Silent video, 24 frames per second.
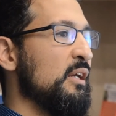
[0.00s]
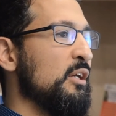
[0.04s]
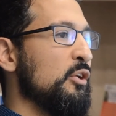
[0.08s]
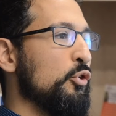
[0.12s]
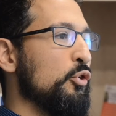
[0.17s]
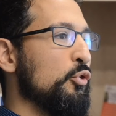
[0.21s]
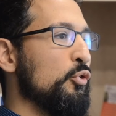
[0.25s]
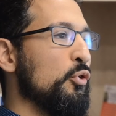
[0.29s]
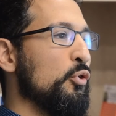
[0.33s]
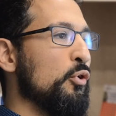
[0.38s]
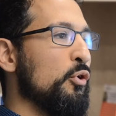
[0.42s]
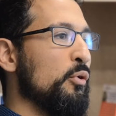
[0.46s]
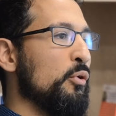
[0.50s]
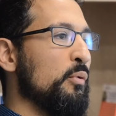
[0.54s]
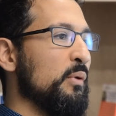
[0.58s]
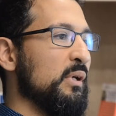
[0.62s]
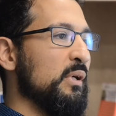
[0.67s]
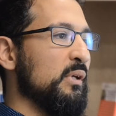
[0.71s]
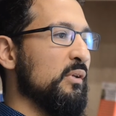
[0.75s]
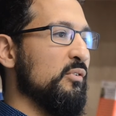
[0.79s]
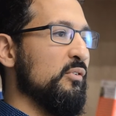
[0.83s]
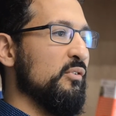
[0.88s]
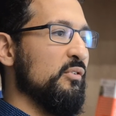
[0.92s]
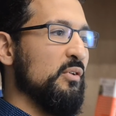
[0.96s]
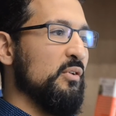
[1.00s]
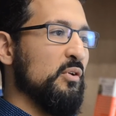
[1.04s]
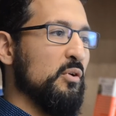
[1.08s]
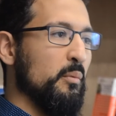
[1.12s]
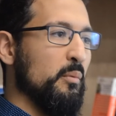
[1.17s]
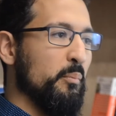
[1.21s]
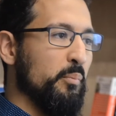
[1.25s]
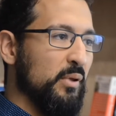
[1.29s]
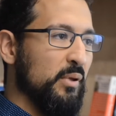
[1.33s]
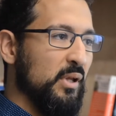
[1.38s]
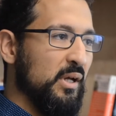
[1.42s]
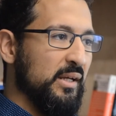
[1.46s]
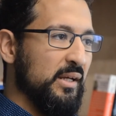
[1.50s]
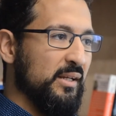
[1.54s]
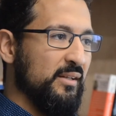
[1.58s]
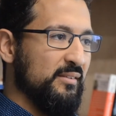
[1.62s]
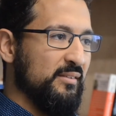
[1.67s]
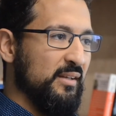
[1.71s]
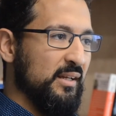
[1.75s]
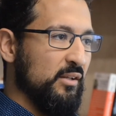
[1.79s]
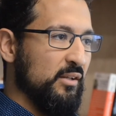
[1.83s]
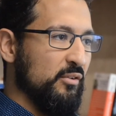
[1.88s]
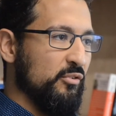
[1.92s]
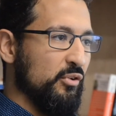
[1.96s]
you know is compliant
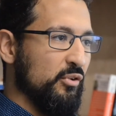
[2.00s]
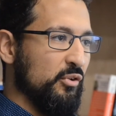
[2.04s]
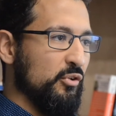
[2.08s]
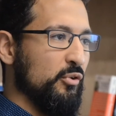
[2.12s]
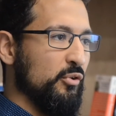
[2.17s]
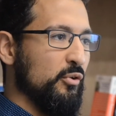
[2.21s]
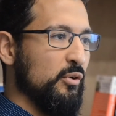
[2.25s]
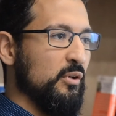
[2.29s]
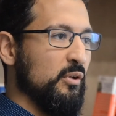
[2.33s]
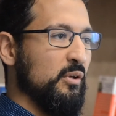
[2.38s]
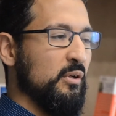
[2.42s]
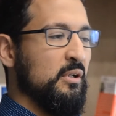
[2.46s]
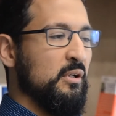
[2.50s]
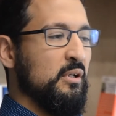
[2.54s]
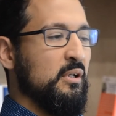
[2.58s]
and secure